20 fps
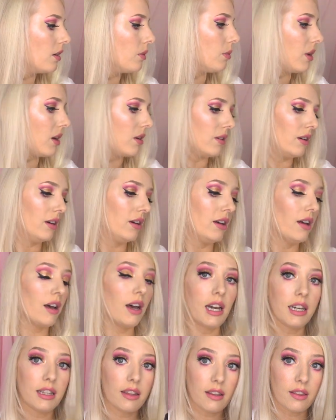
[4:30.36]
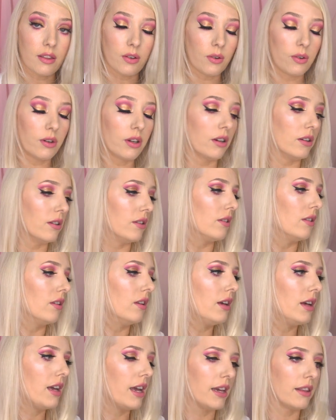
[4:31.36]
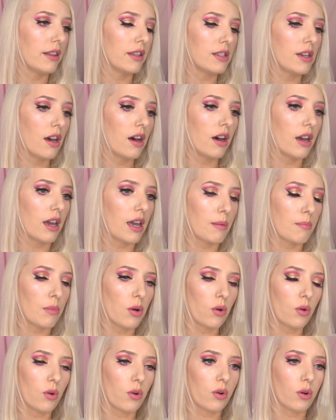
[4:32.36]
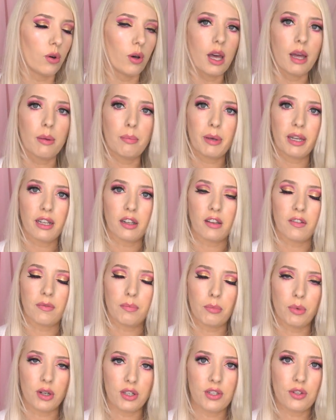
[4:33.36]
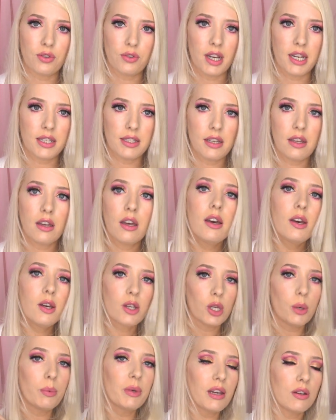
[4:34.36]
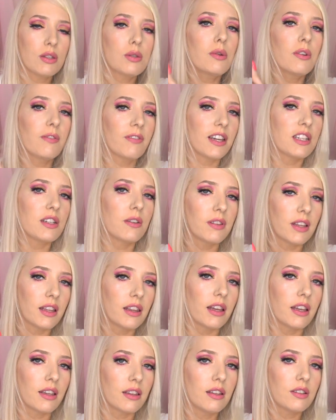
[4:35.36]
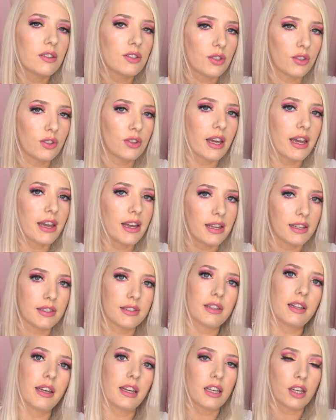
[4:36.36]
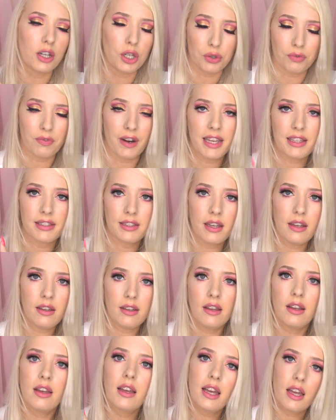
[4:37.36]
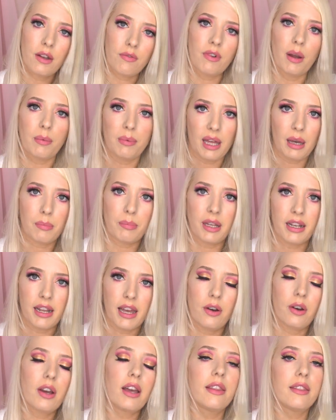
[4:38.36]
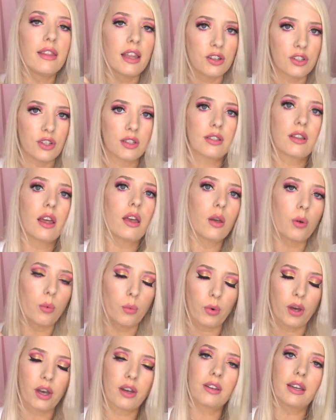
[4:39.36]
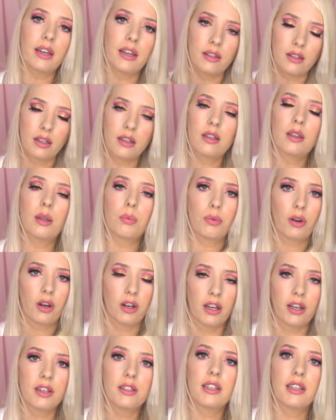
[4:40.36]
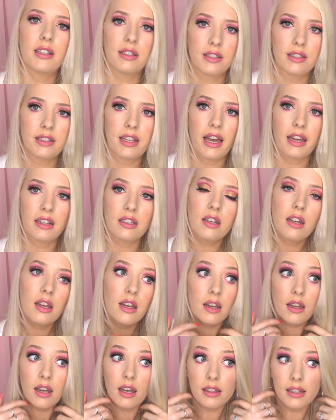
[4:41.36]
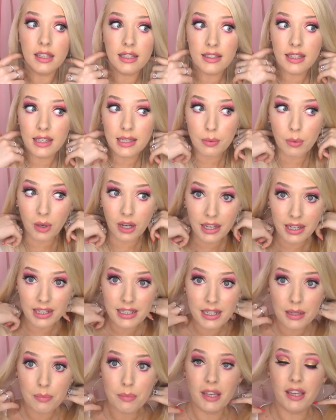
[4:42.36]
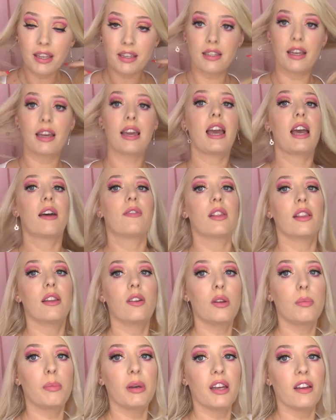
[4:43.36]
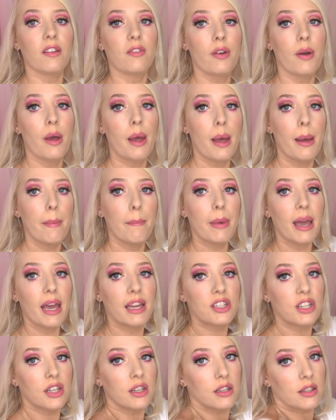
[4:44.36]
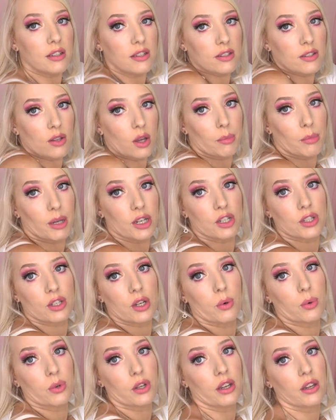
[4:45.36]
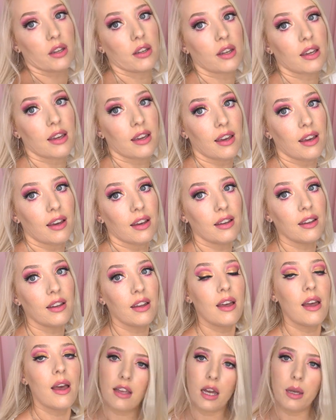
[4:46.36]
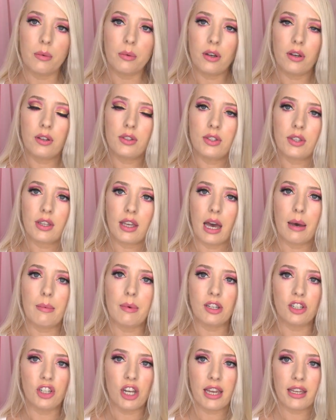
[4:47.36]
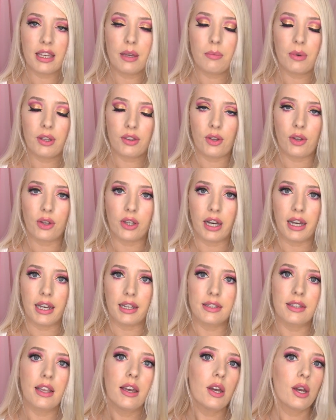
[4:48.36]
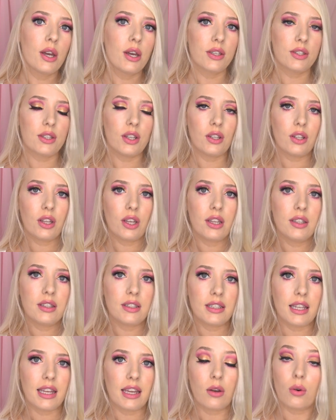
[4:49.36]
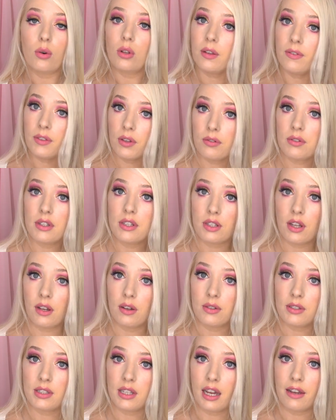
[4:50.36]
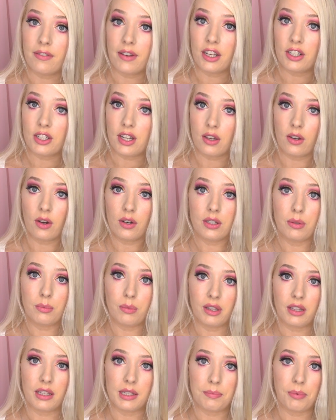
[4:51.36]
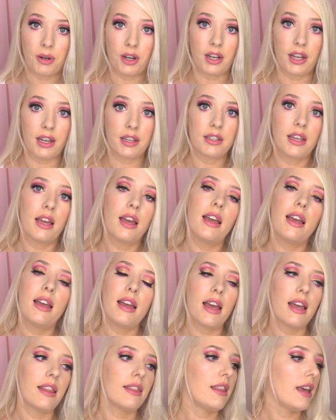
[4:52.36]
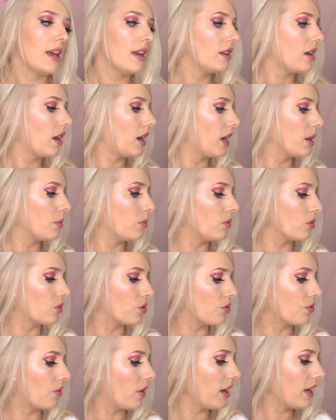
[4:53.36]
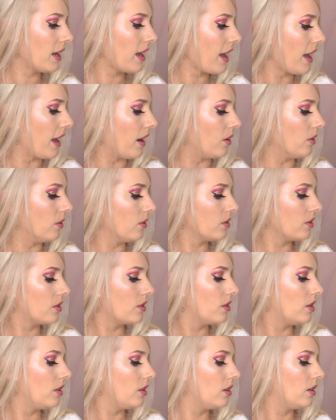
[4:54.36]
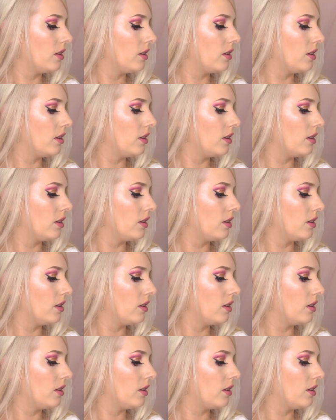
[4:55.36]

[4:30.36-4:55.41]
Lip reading: well, either the oil at the time or a bit of moisturizer, you'll be able to effectively like do that as like an eraser and rub that bit out and then just like work in the product instead. At least that's what I did, because I have a little bit of patchiness on my shoulder here. I'm going to come and check in with you guys so that you can see all of the results that I've actually gotten with this product, and then I will try out